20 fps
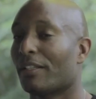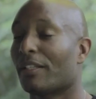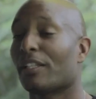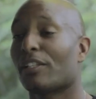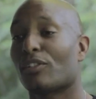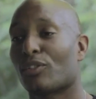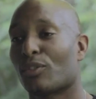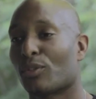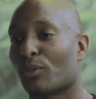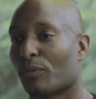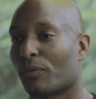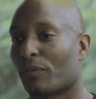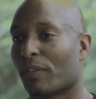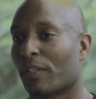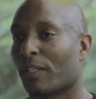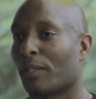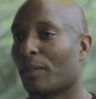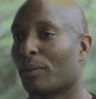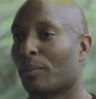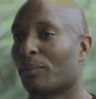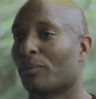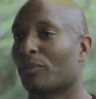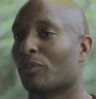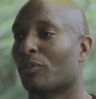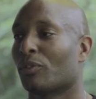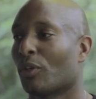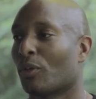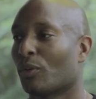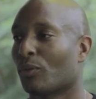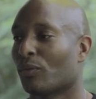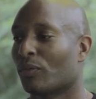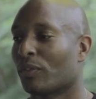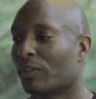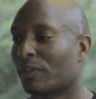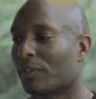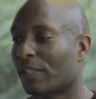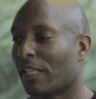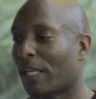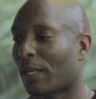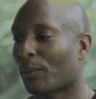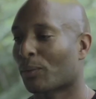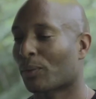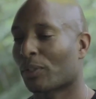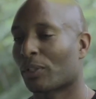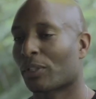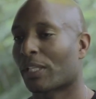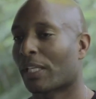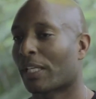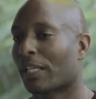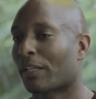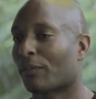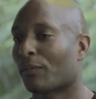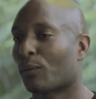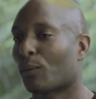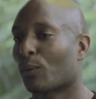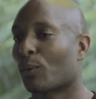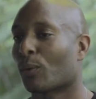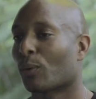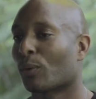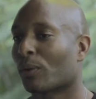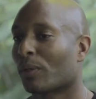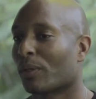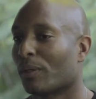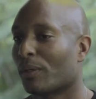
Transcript: these two films, you know, they were looking for